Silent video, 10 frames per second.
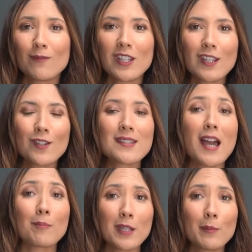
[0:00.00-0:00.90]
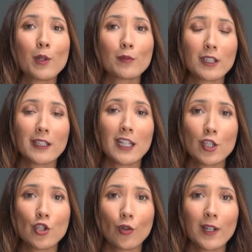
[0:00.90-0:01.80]
videos that people really
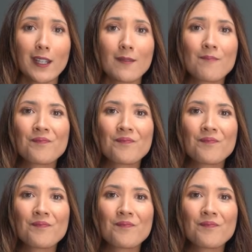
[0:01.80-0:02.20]
enjoyed.